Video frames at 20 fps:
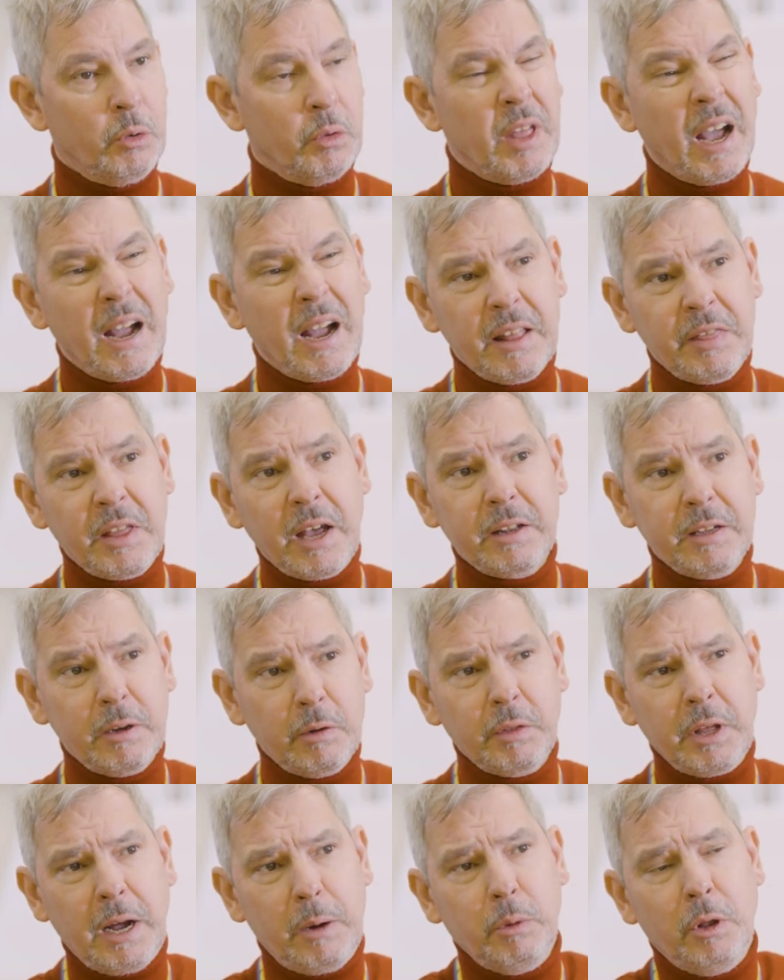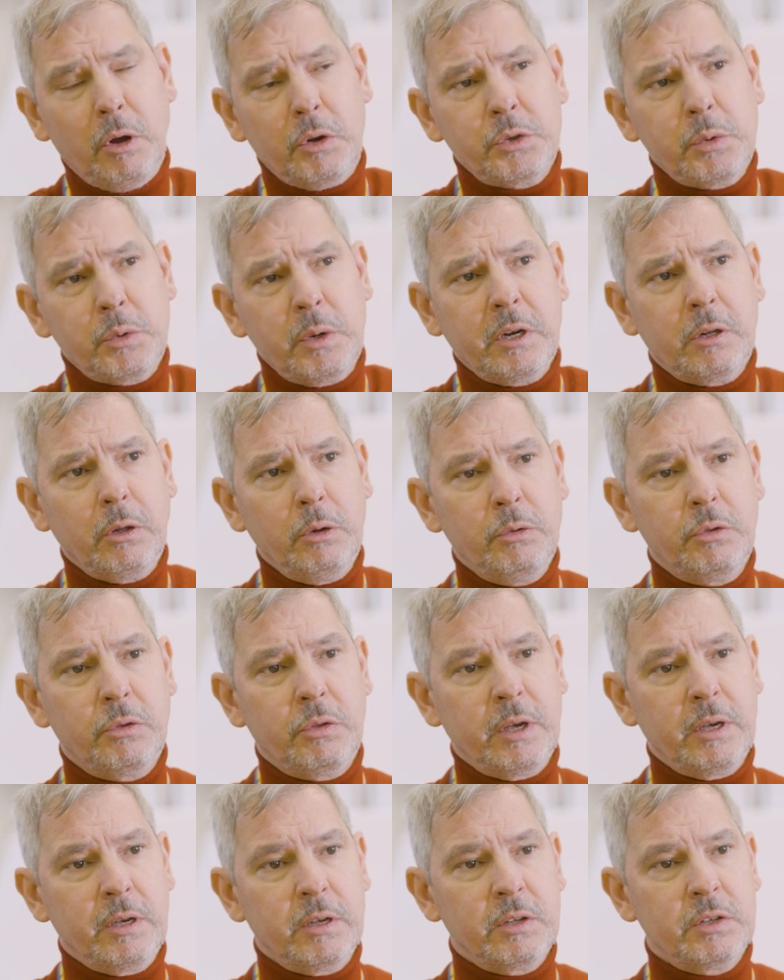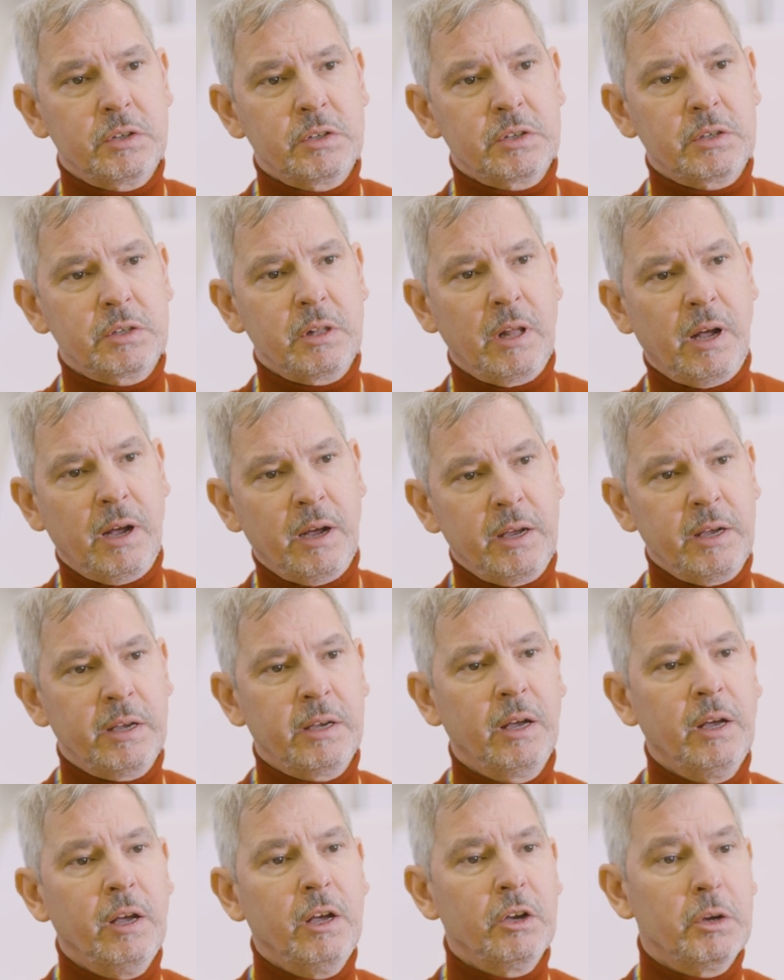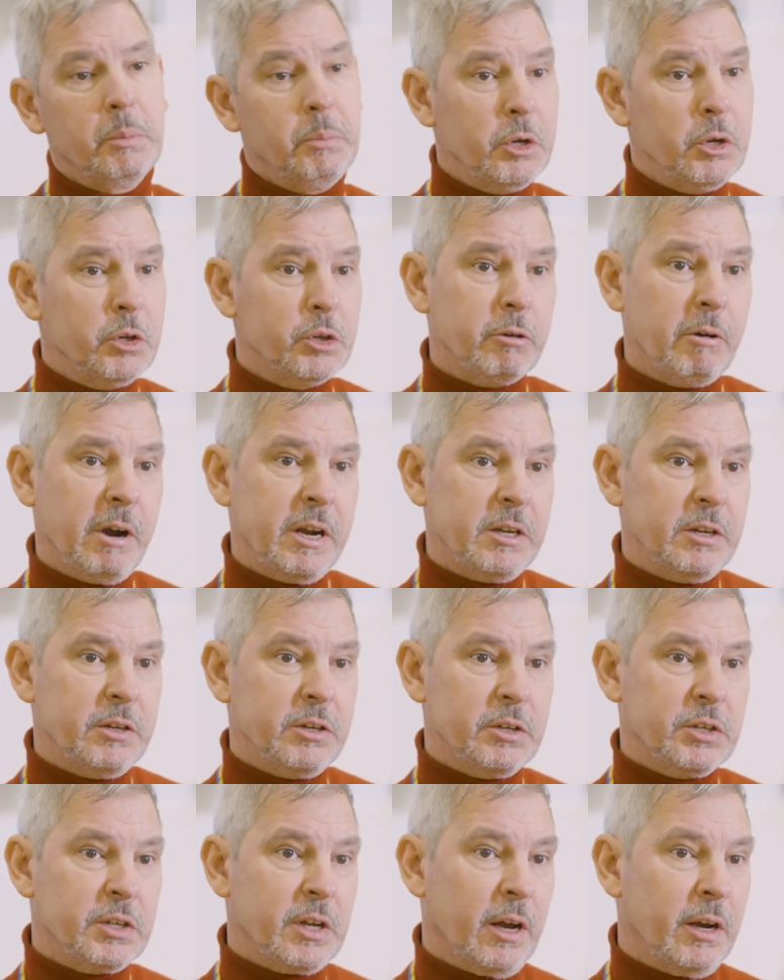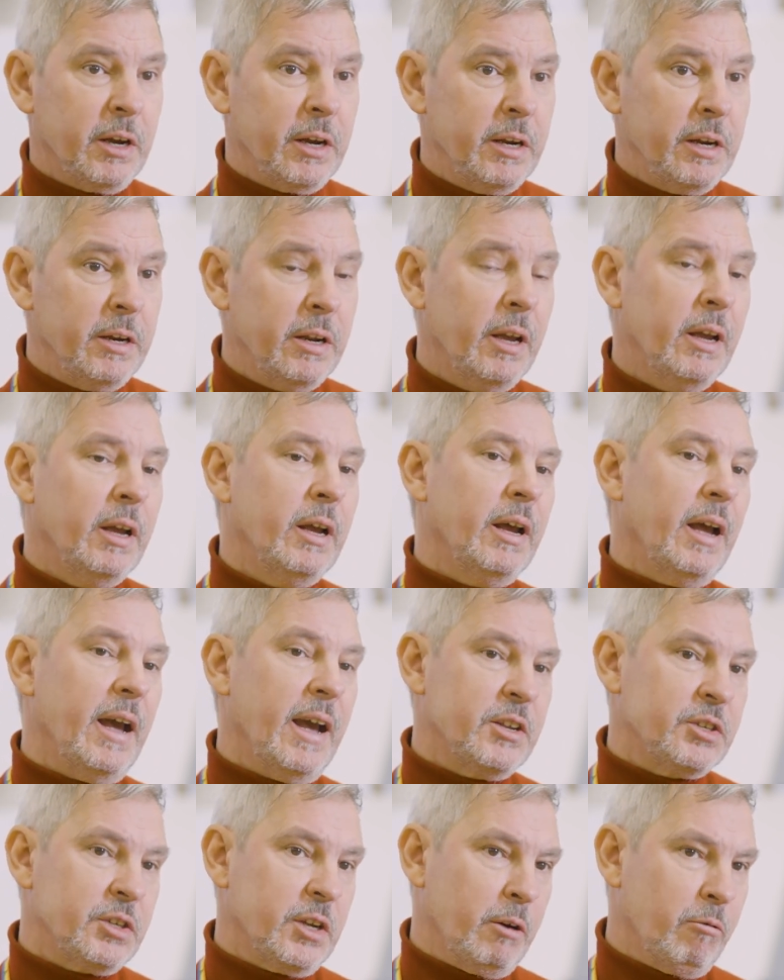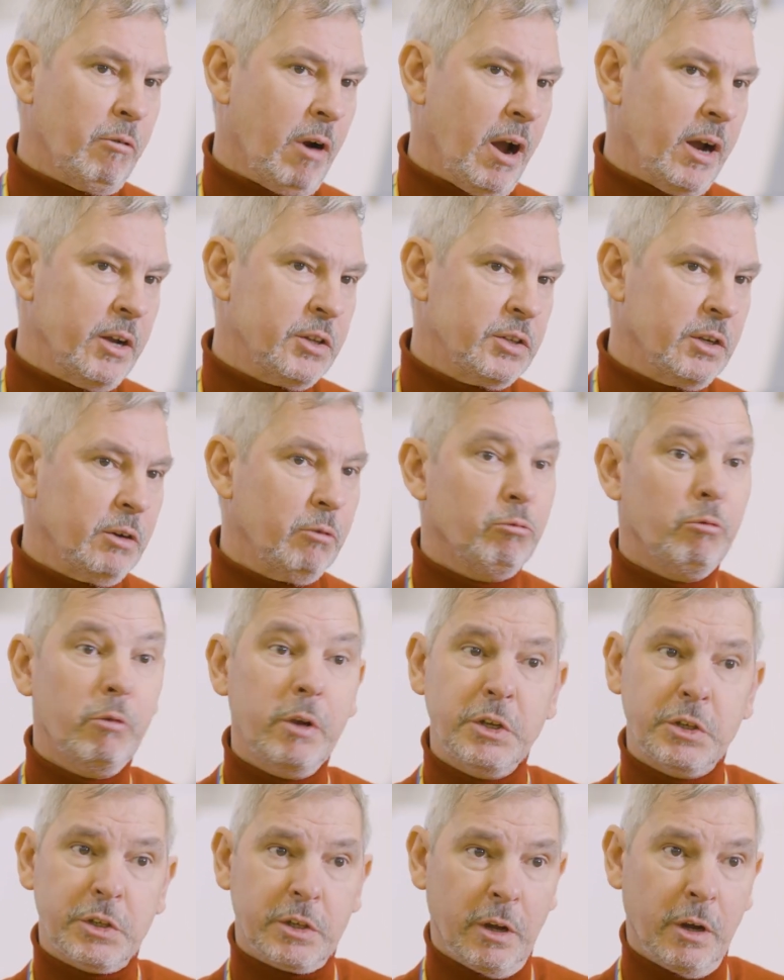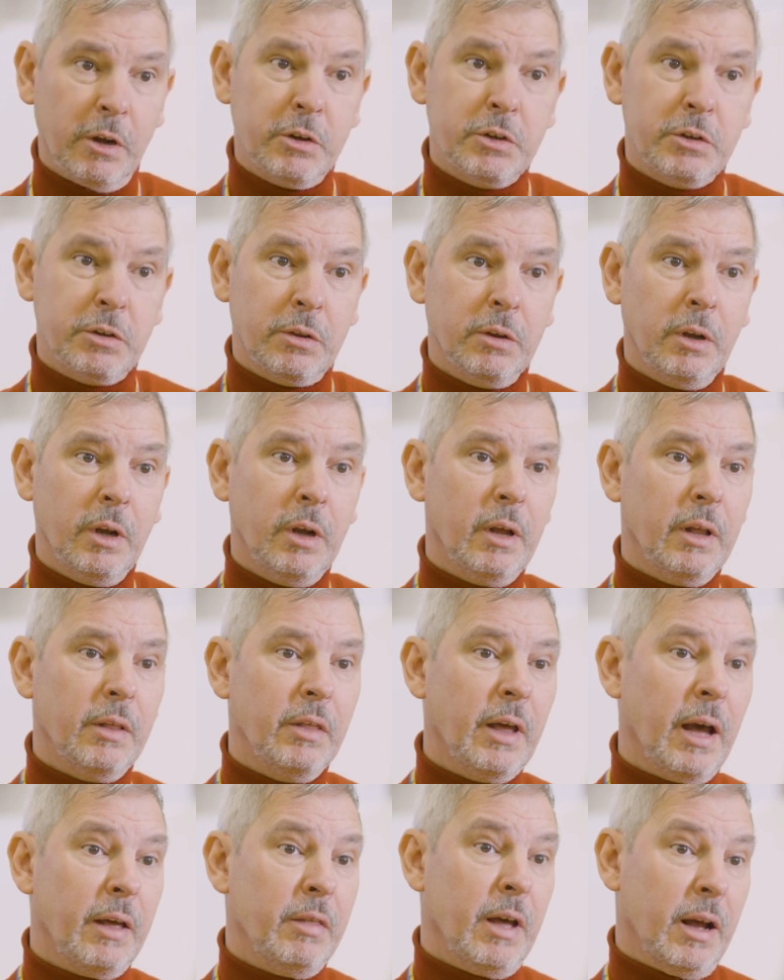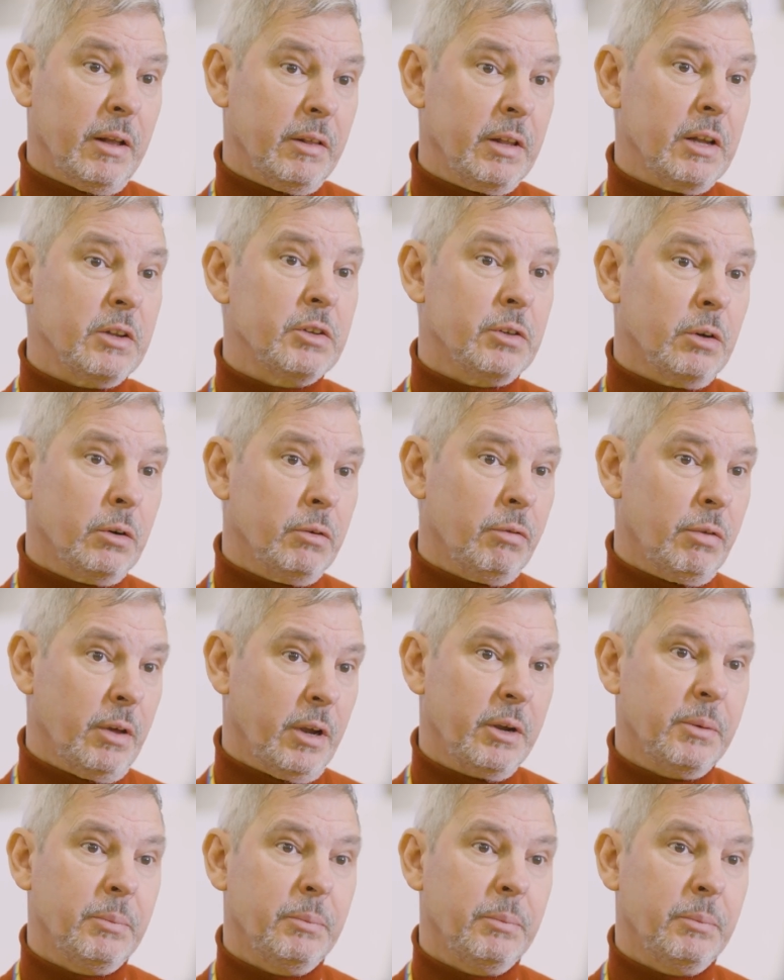that will also include things like computer-aided design, essay writing, research, that sort of thing.